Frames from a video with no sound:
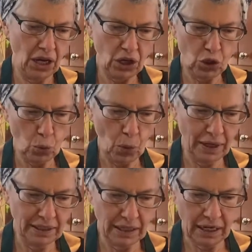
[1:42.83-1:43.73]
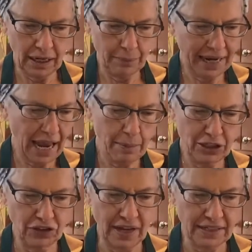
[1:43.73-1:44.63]
You want
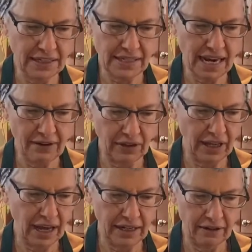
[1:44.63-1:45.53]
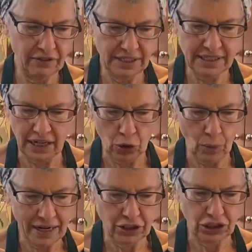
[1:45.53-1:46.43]
cabbage that doesn't have a lot of
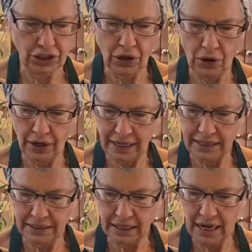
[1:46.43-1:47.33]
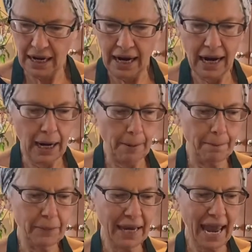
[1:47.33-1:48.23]
discoloration on it.
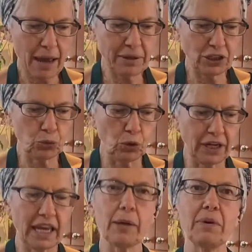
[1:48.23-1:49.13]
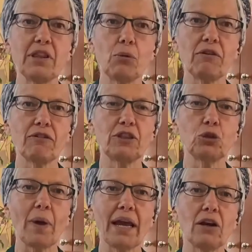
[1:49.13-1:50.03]
Cabbage will keep in the
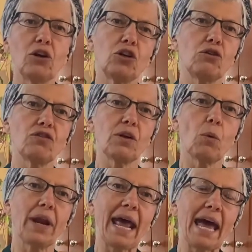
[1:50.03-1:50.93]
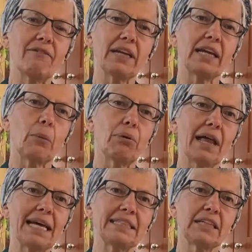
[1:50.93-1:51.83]
refrigerator. You usually want to have it in a
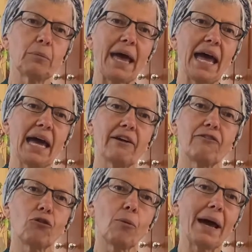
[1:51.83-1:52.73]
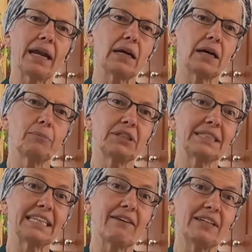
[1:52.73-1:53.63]
plastic bag for about up to
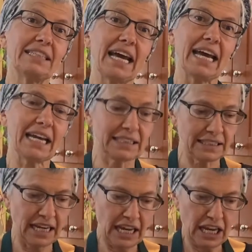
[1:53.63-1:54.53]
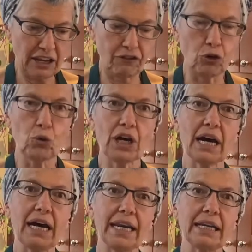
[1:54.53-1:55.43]
7 days. If you
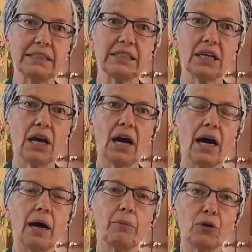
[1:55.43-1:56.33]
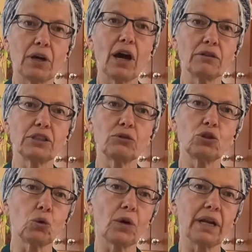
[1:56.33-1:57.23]
cut it, you can also
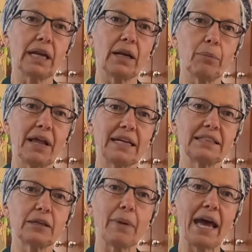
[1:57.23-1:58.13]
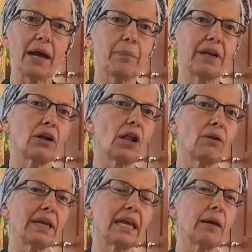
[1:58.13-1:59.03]
store it in a plastic bag, but it'll
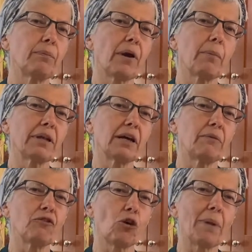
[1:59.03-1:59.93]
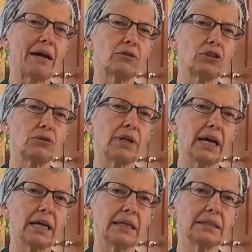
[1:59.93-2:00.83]
only keep probably for about 2
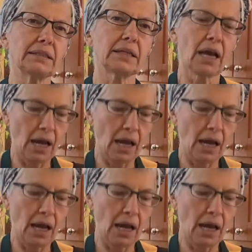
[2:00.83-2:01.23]
days.